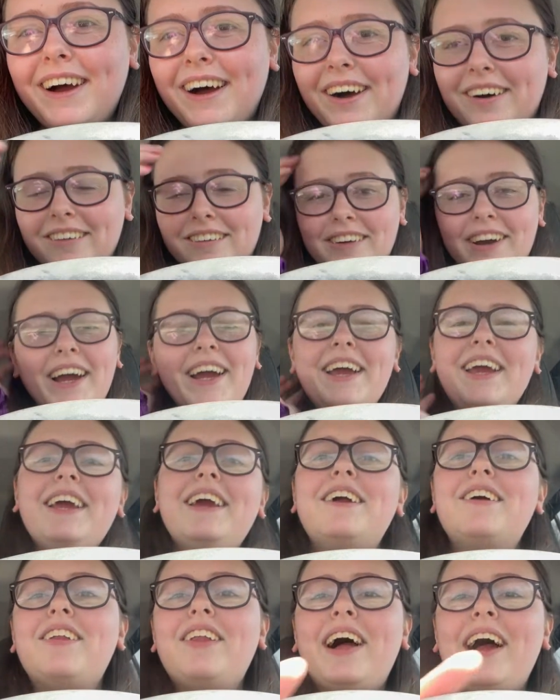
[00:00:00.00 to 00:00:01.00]
All right,
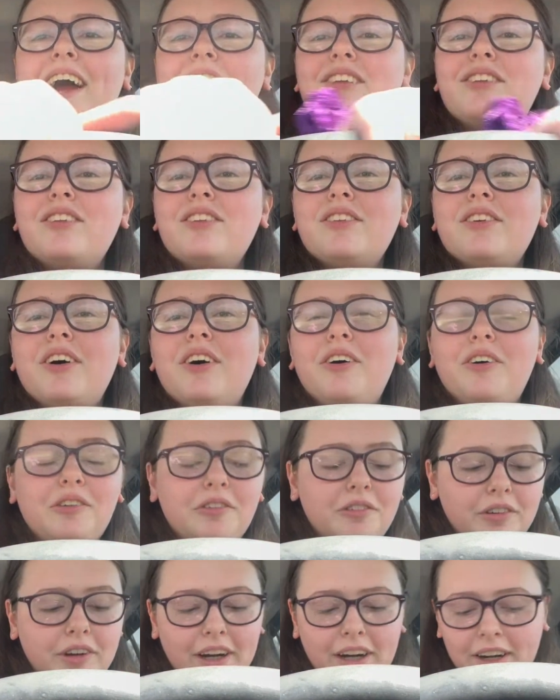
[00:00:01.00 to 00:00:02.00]
class is
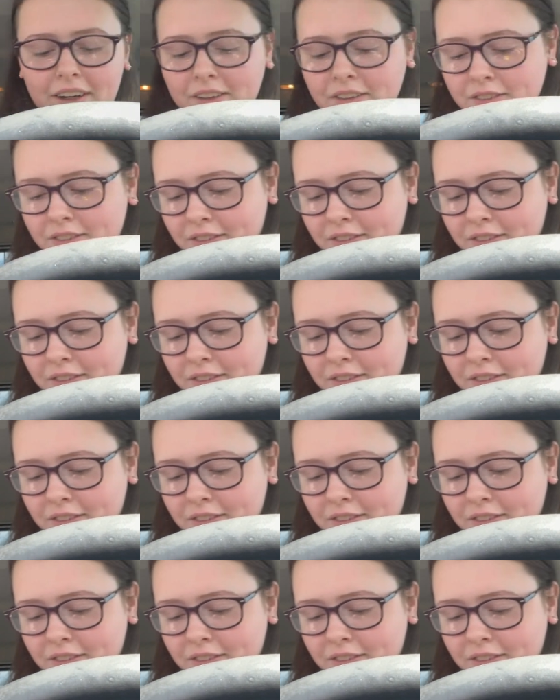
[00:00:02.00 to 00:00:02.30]
over.